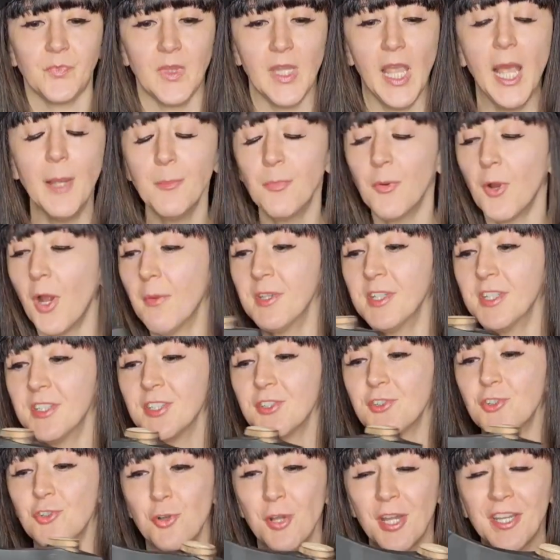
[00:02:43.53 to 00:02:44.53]
I'm probably going
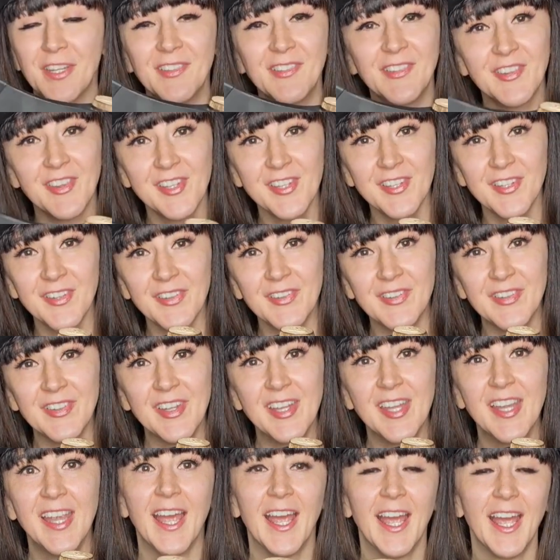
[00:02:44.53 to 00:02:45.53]
to trace this
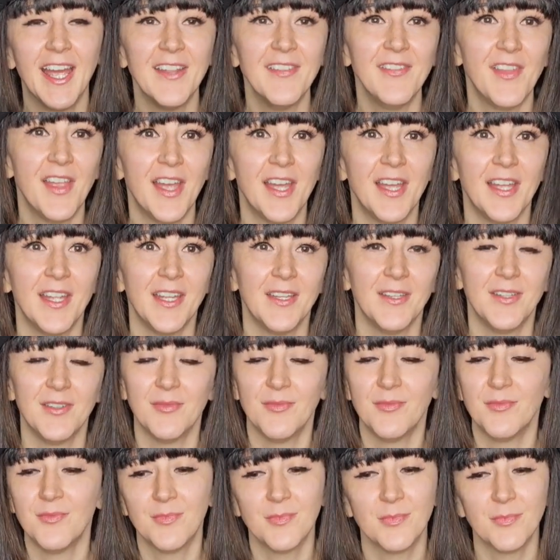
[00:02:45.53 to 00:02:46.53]
and
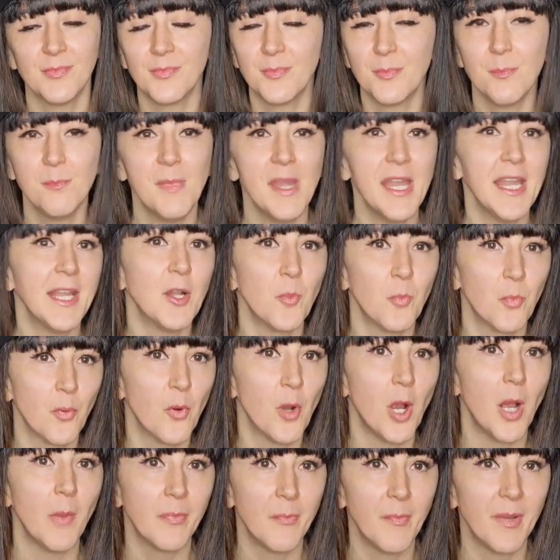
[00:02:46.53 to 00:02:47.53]
then make a
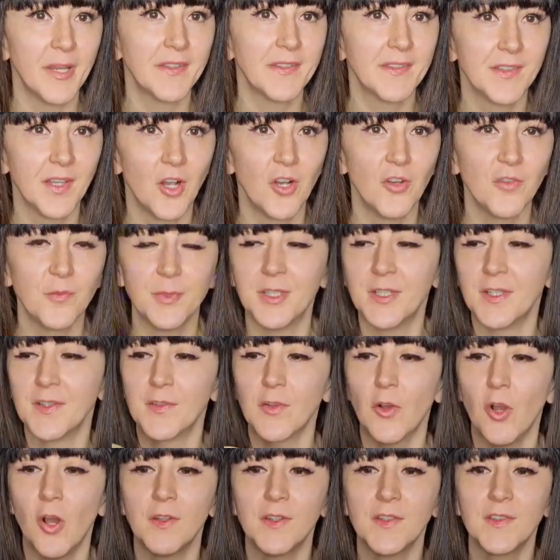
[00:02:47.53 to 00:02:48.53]
prop myself,
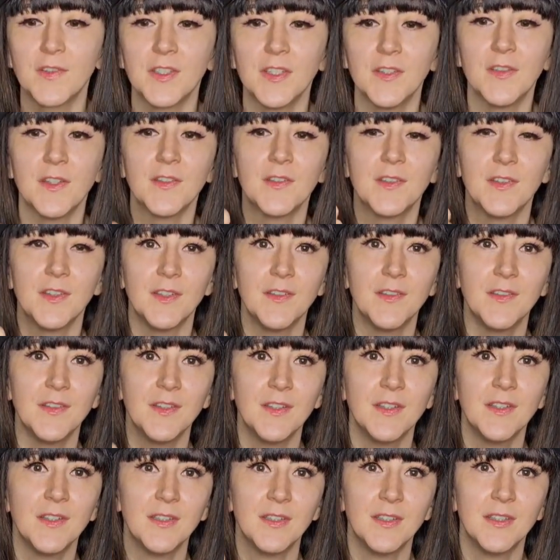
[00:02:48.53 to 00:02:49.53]
because obviously this is
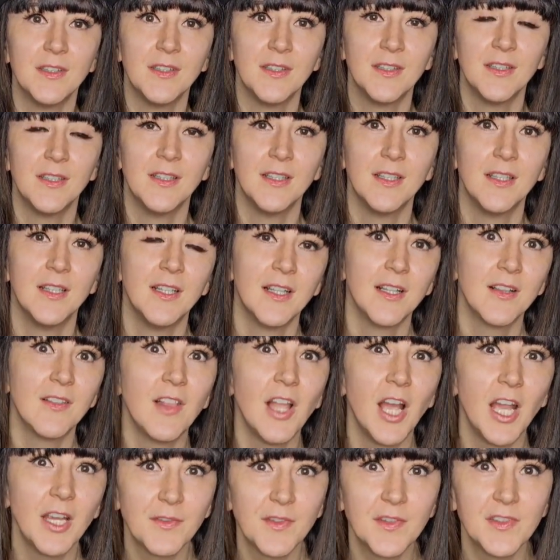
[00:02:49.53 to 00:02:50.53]

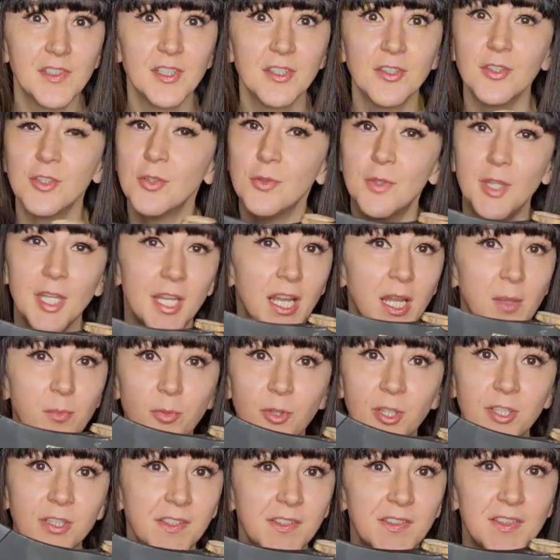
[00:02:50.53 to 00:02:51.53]
live steel. You cannot
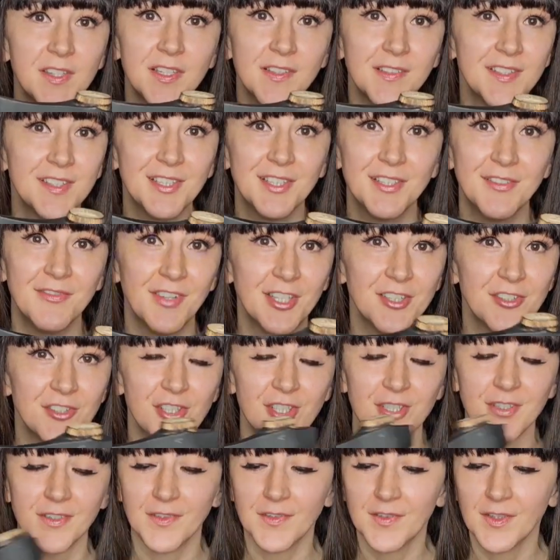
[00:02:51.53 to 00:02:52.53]
bring these things to
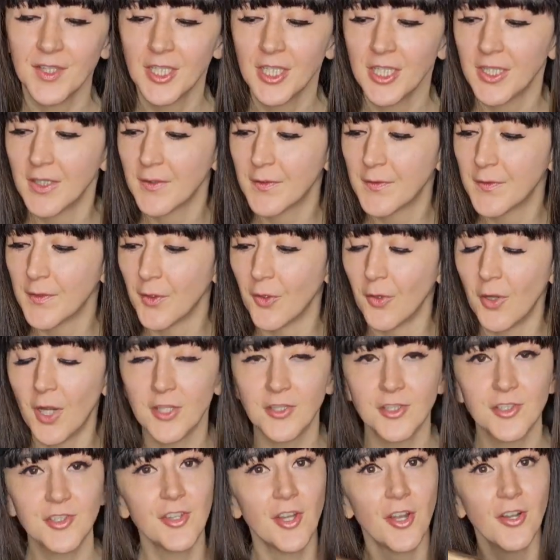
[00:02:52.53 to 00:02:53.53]
conventions. So I
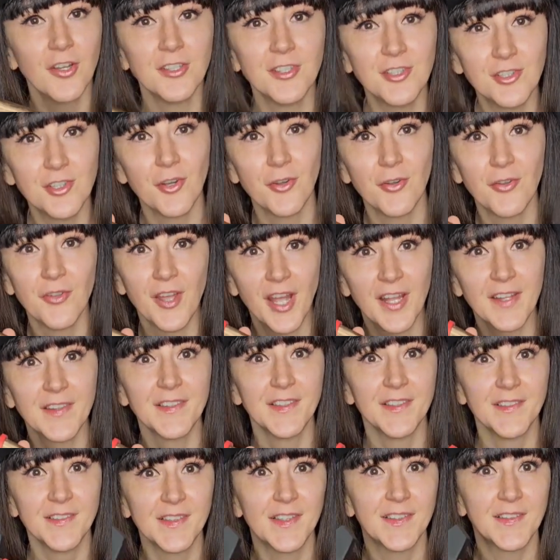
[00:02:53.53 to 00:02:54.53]
just thought I'd show that,
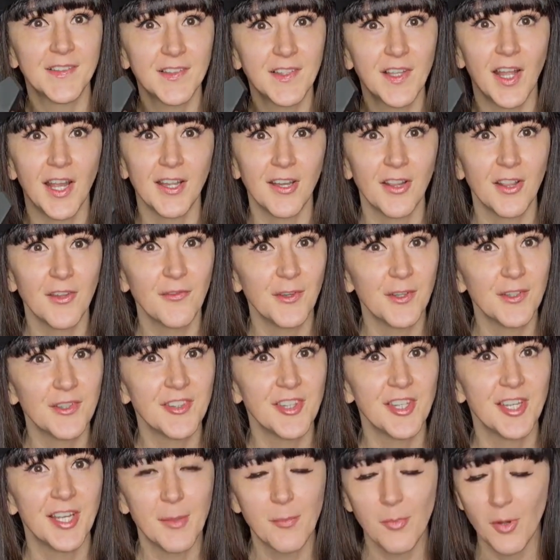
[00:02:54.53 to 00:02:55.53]
since that's kind of the first
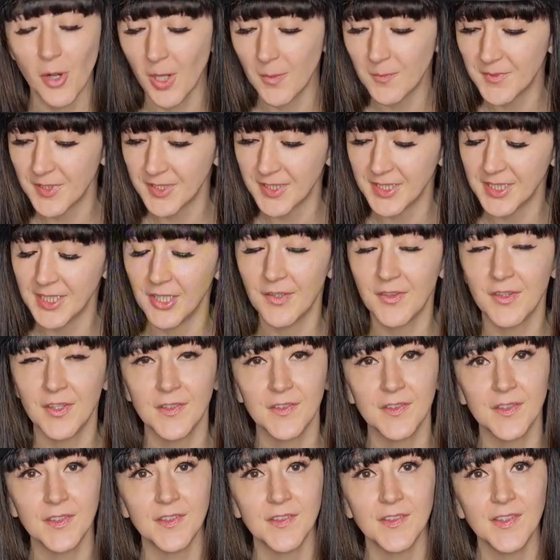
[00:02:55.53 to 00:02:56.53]
thing I popped in here.
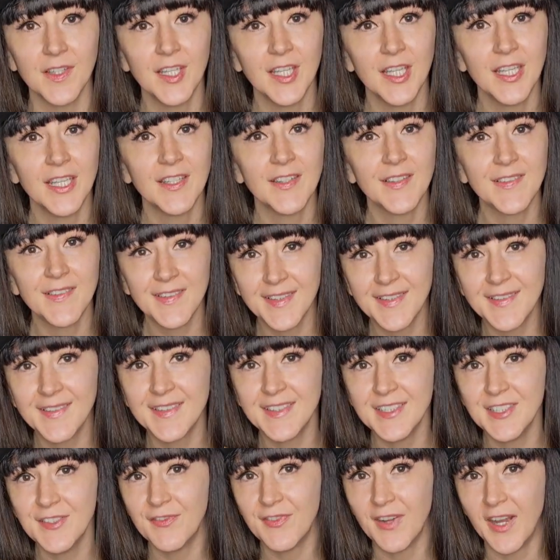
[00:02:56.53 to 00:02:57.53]
This is
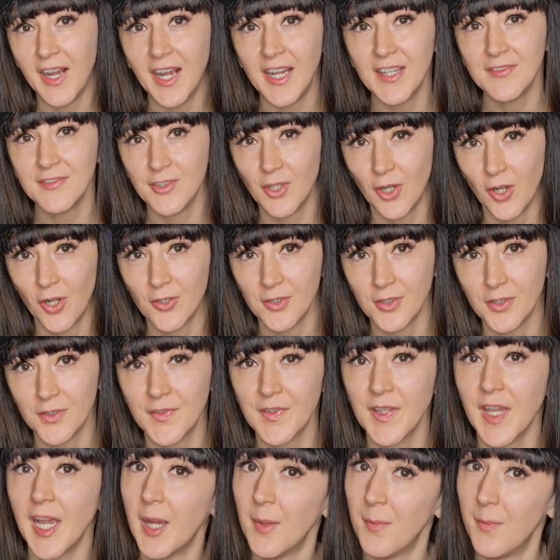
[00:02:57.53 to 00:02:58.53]

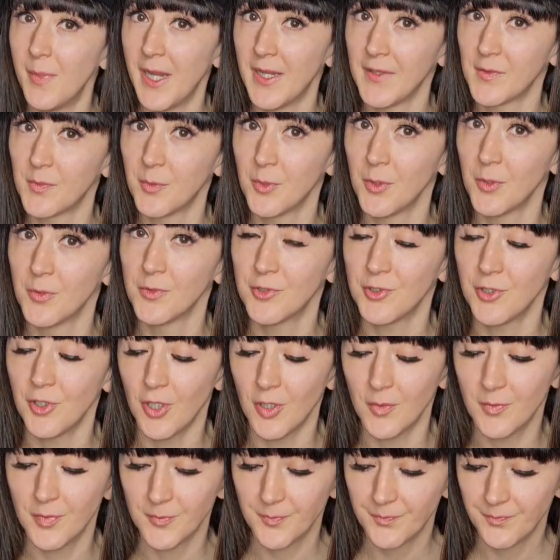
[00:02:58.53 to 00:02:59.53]
$65 at Bass Pro
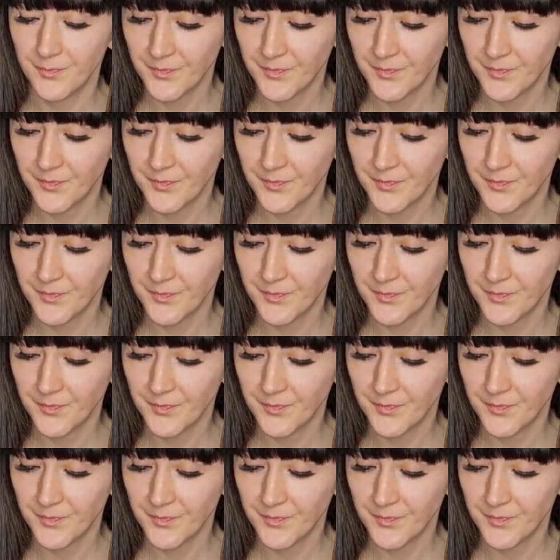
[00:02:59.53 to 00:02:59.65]
Shop.